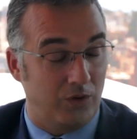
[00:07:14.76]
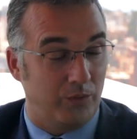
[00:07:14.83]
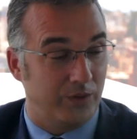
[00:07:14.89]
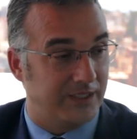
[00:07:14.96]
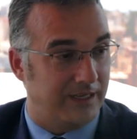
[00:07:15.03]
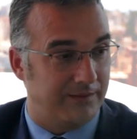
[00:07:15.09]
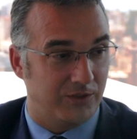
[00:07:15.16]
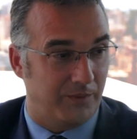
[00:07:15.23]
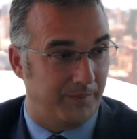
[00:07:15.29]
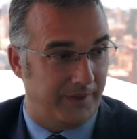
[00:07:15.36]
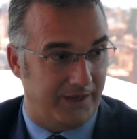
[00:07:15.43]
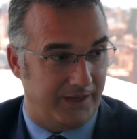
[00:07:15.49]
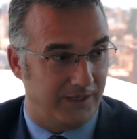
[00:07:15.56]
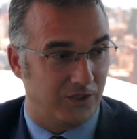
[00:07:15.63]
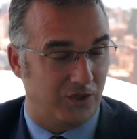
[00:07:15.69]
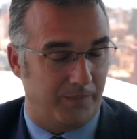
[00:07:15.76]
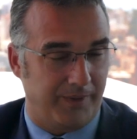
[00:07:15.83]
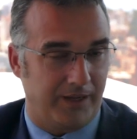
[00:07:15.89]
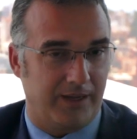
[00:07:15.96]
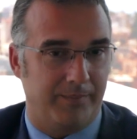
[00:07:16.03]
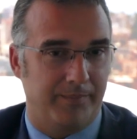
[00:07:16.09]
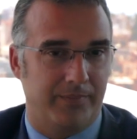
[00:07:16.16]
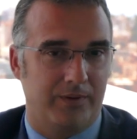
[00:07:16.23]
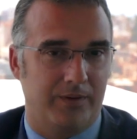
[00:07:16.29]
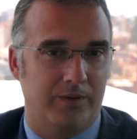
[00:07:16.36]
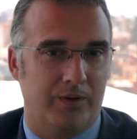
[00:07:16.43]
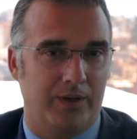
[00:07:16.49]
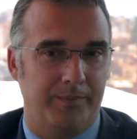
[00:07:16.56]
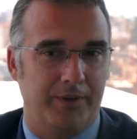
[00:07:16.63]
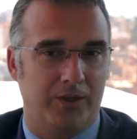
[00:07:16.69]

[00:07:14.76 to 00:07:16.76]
You always have something else coming up, right?